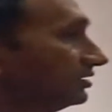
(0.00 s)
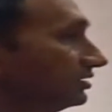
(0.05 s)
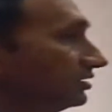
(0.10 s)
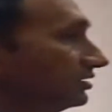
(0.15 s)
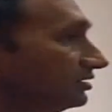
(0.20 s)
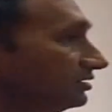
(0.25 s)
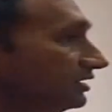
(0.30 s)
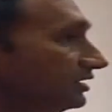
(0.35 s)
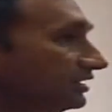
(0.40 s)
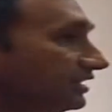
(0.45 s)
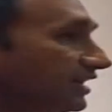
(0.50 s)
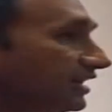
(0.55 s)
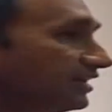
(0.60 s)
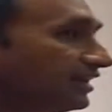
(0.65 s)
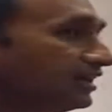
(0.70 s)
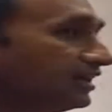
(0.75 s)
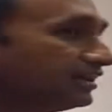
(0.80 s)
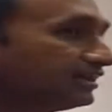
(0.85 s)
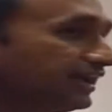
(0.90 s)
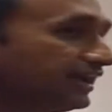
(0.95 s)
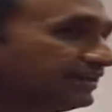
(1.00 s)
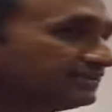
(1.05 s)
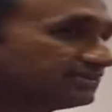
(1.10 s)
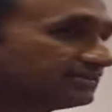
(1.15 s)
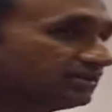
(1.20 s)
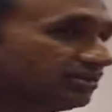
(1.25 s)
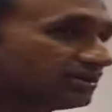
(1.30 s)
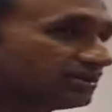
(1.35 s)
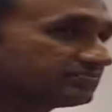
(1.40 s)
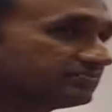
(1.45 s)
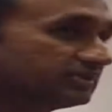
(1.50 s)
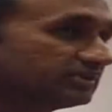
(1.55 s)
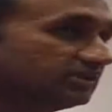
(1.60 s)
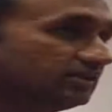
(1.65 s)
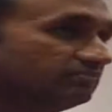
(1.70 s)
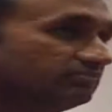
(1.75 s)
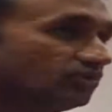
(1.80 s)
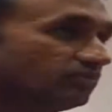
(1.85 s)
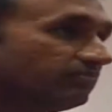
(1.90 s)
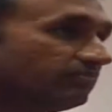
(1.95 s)
the Tata Cancer Hospital in
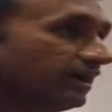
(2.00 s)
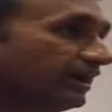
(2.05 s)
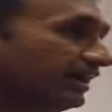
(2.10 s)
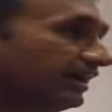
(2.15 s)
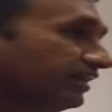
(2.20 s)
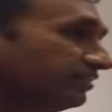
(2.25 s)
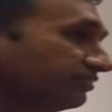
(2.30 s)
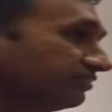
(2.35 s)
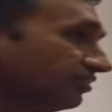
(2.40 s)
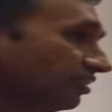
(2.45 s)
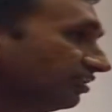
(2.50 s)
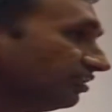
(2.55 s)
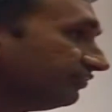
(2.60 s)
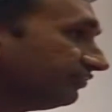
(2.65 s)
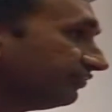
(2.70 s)
Mumbai, and of